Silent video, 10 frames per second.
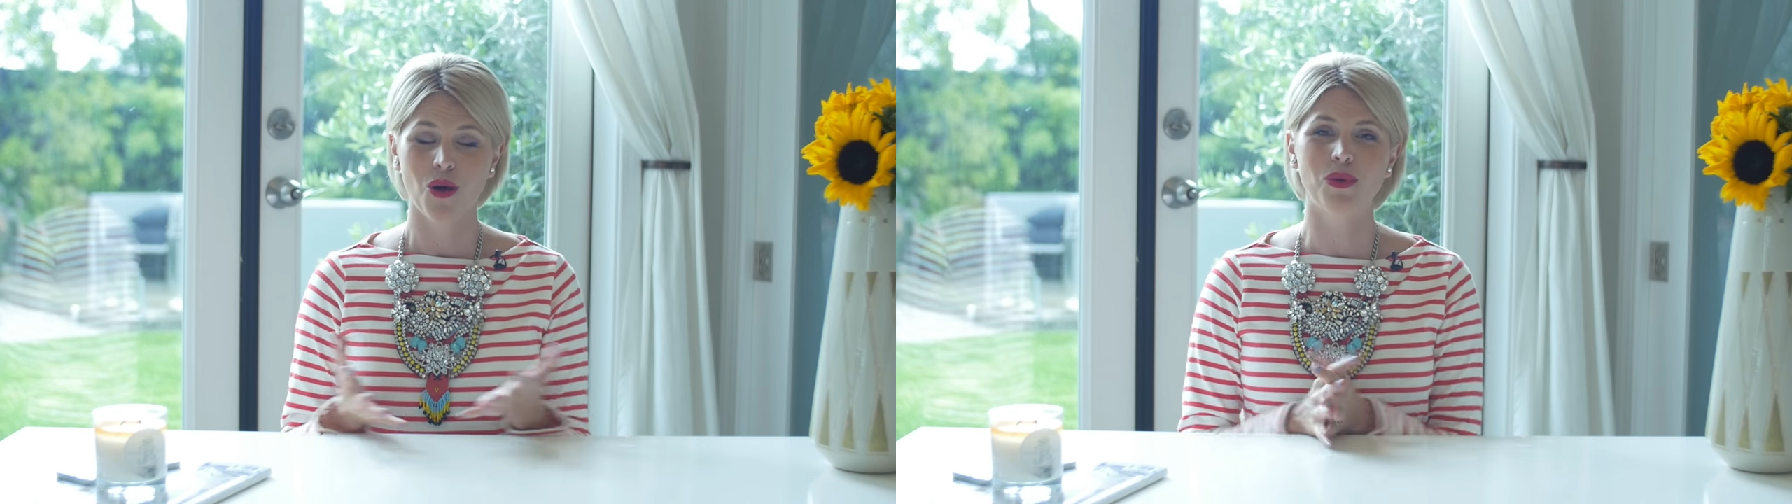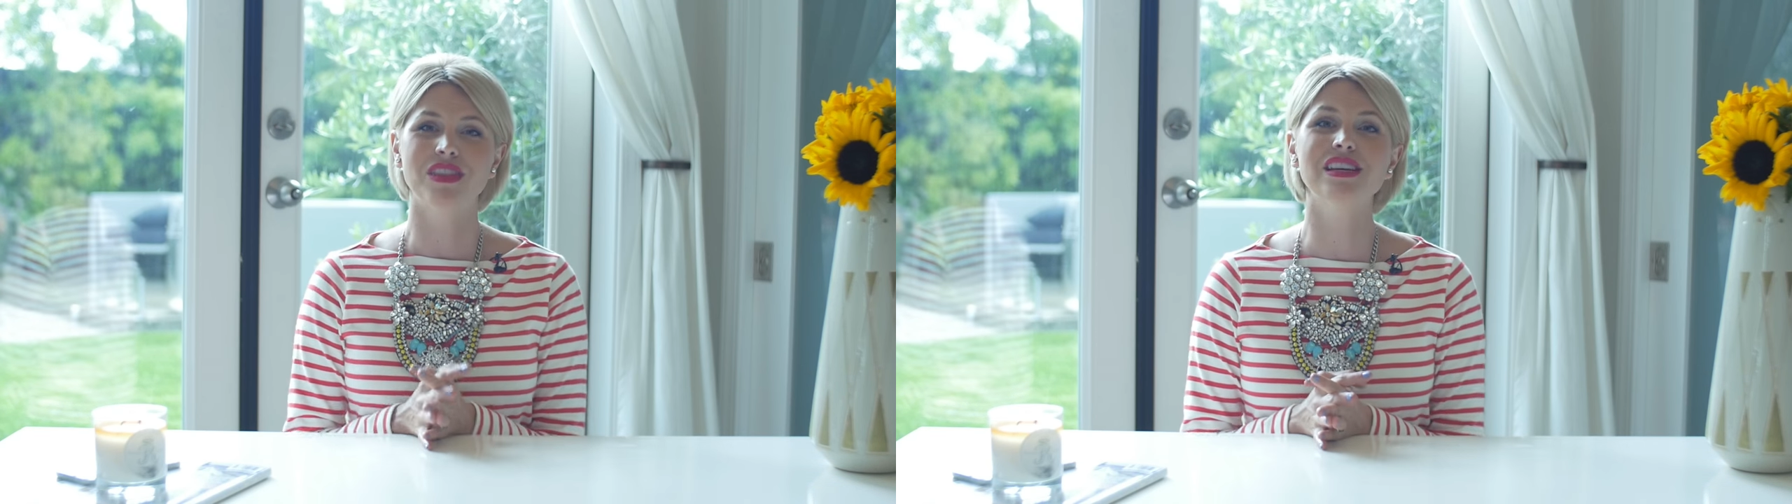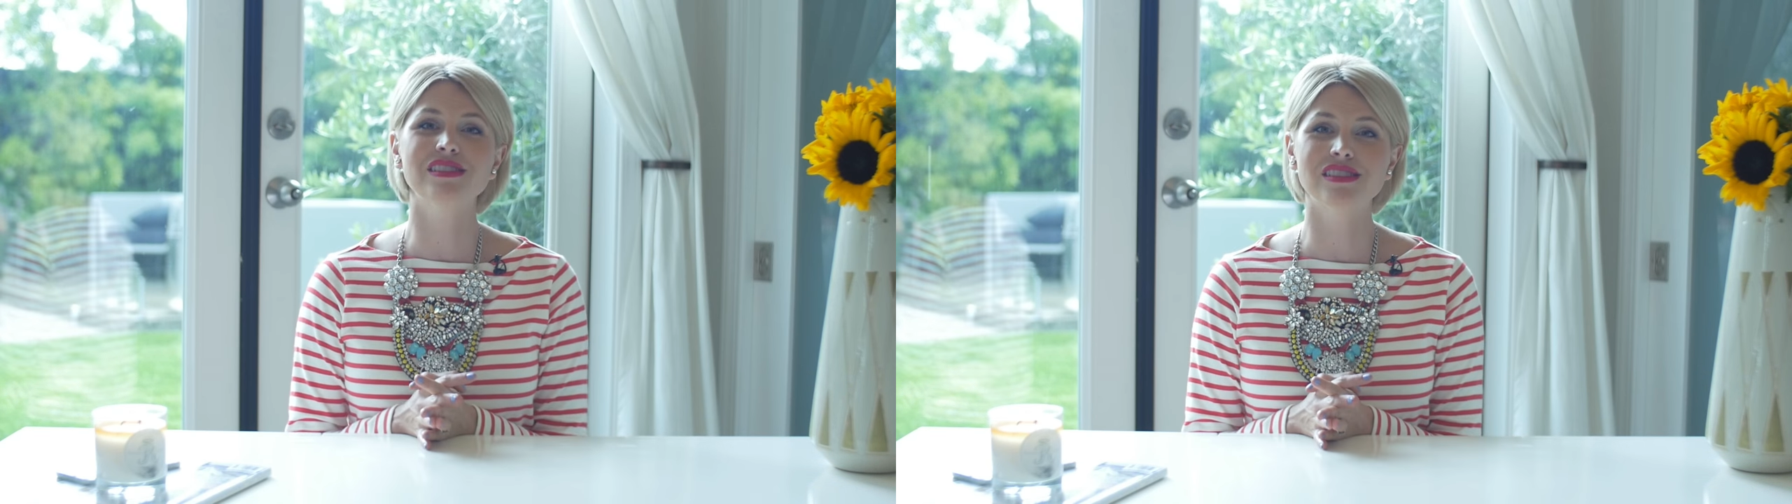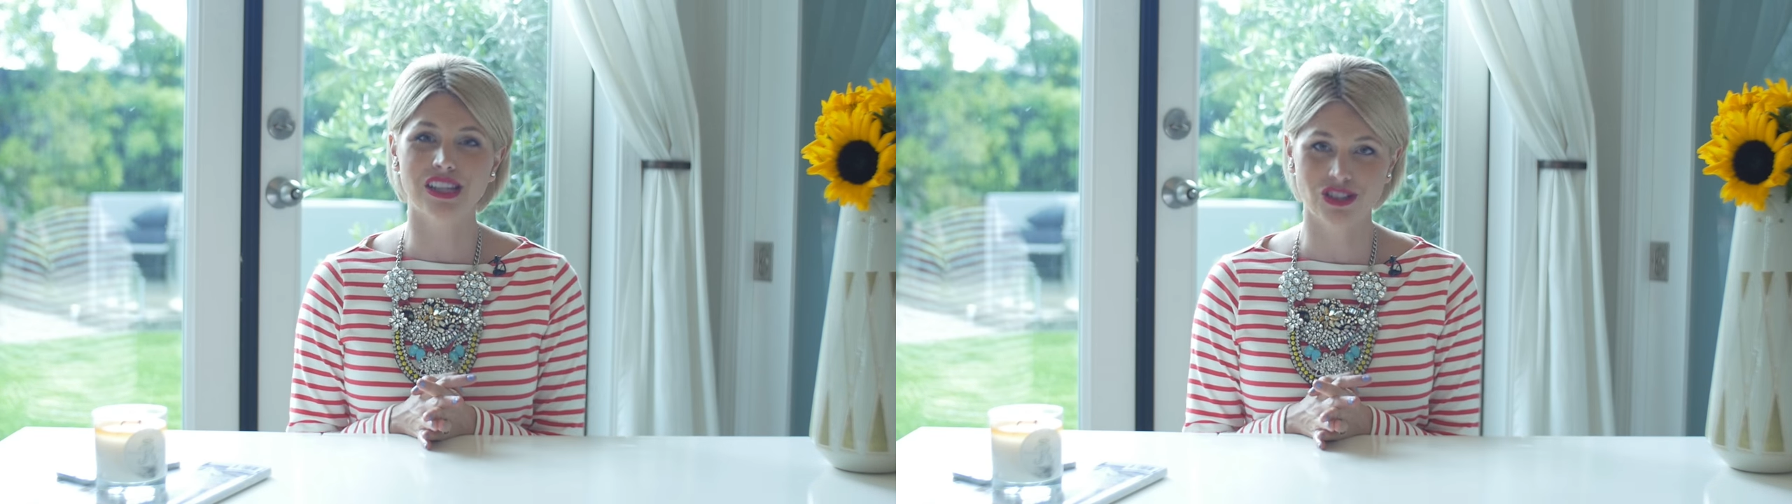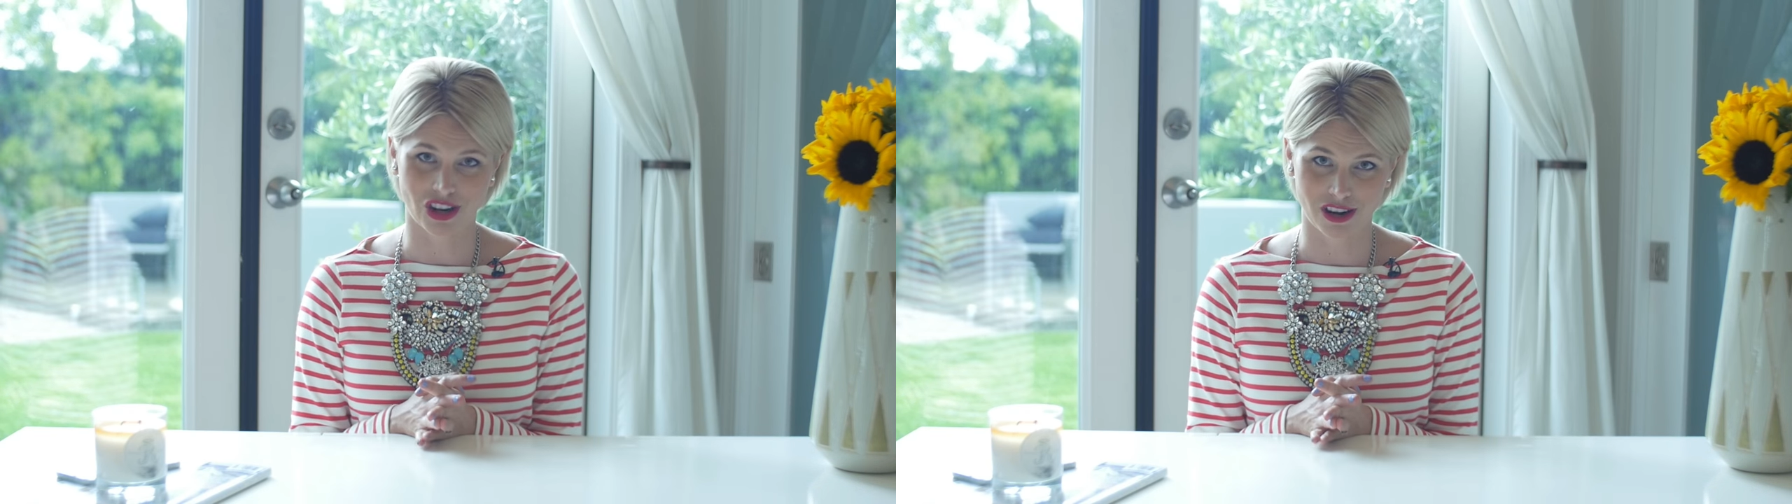with his
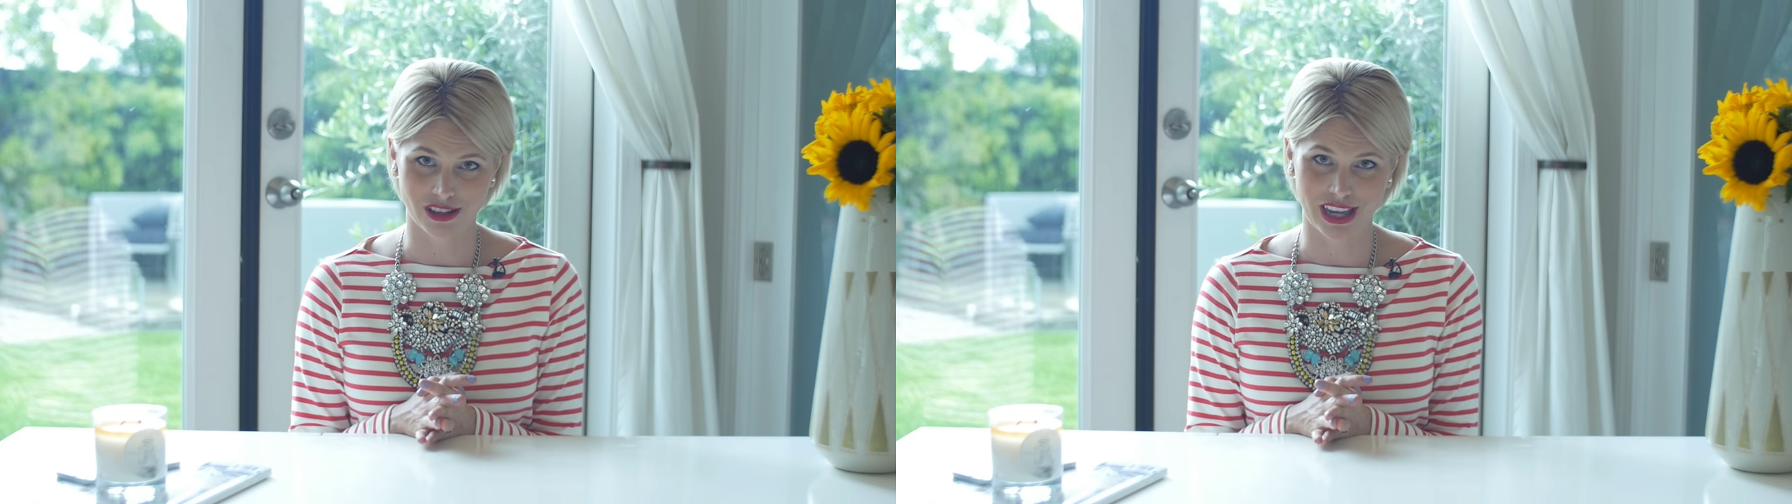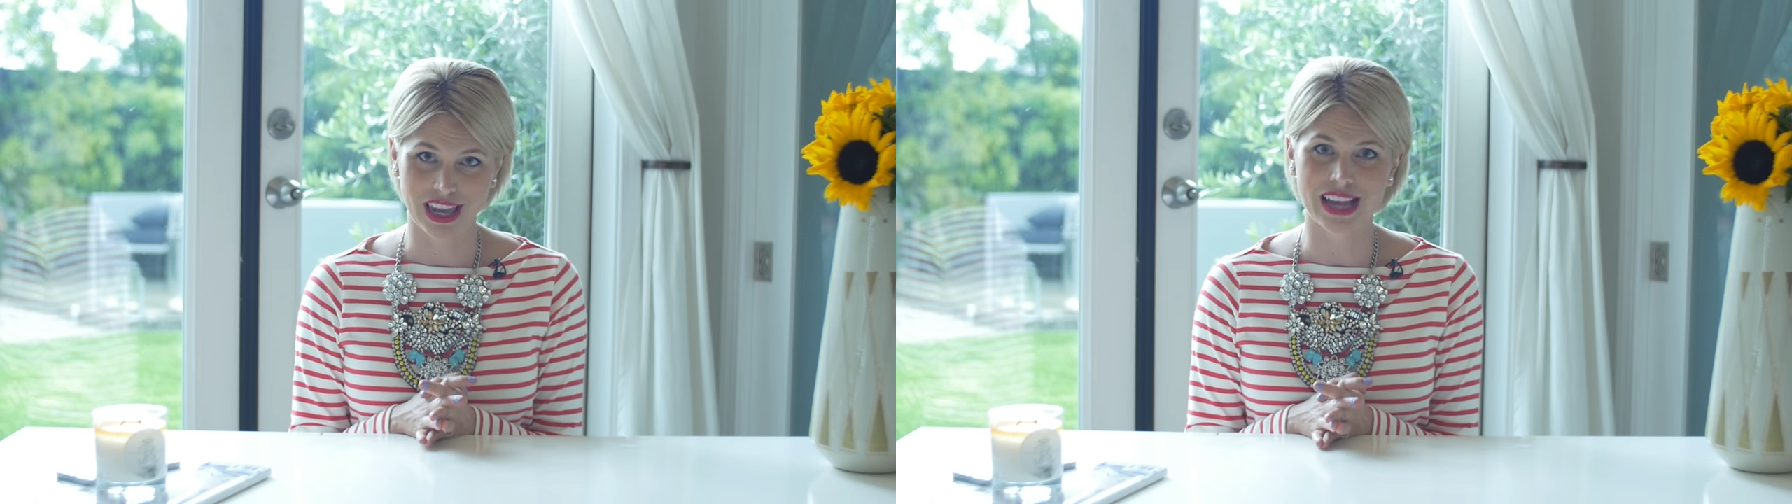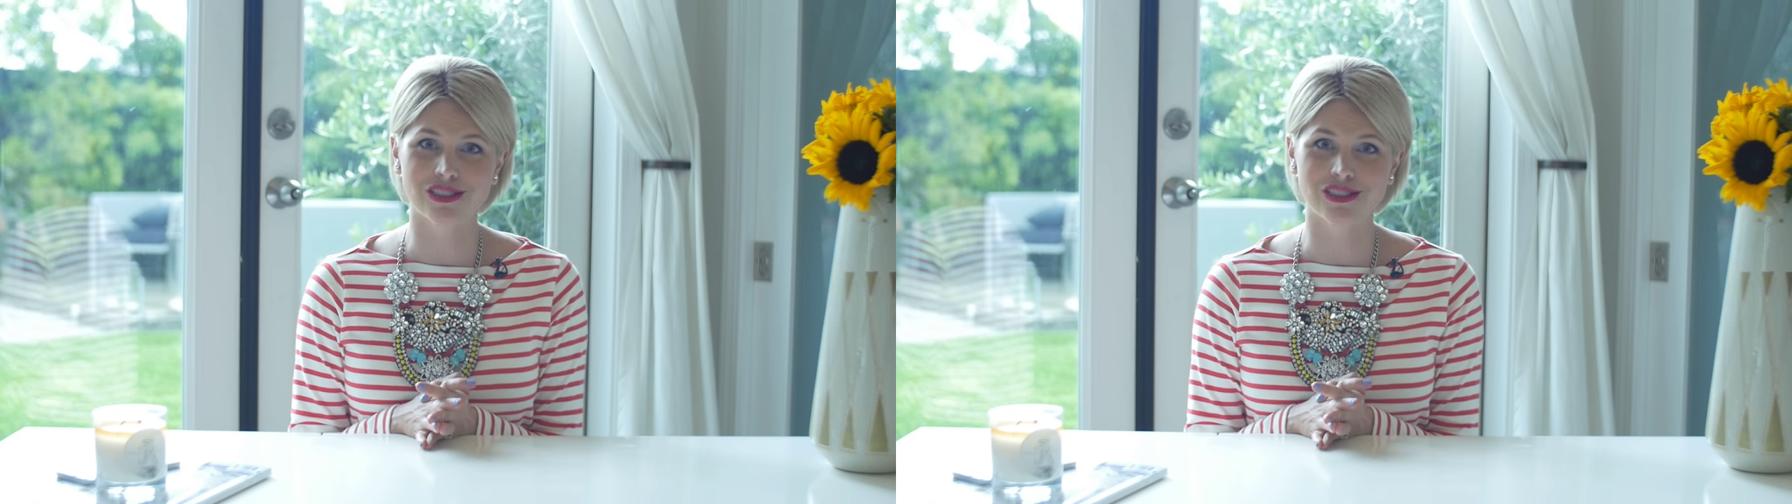son Charlie